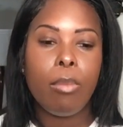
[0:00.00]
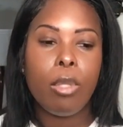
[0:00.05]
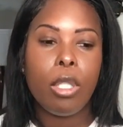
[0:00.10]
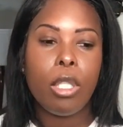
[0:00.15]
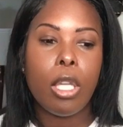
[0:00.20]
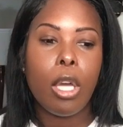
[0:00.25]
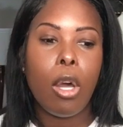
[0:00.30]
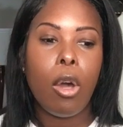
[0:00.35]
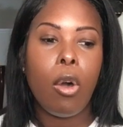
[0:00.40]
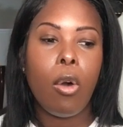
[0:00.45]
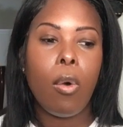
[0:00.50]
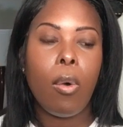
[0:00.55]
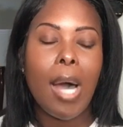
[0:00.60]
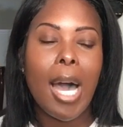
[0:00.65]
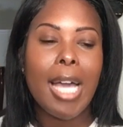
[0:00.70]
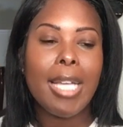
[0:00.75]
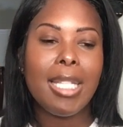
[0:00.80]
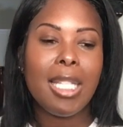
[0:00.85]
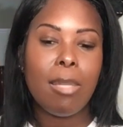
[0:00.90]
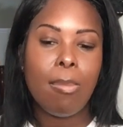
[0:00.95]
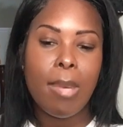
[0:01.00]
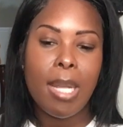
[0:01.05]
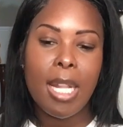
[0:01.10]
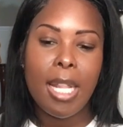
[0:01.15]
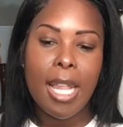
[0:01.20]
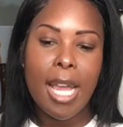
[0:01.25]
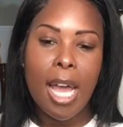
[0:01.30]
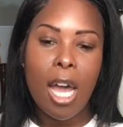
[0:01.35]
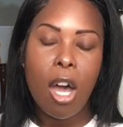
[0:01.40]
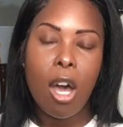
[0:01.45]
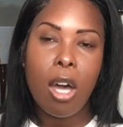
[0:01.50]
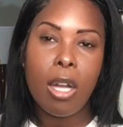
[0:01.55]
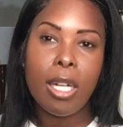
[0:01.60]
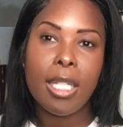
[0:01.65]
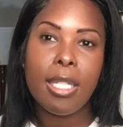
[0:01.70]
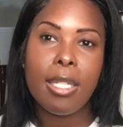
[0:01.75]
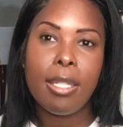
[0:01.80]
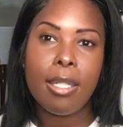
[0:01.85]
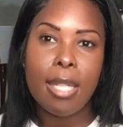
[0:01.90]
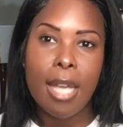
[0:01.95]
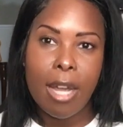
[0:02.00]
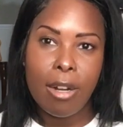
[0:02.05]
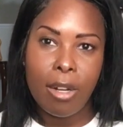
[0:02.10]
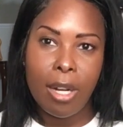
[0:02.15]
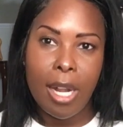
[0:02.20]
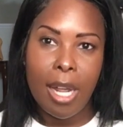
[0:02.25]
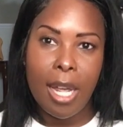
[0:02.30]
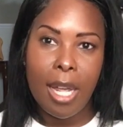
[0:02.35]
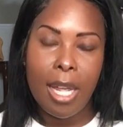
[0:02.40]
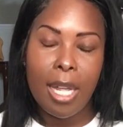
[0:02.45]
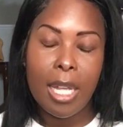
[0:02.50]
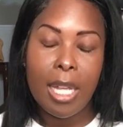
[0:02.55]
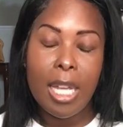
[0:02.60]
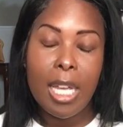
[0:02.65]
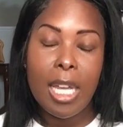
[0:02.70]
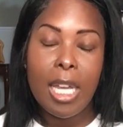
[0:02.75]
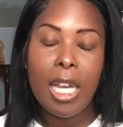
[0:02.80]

So I submitted that on a Saturday.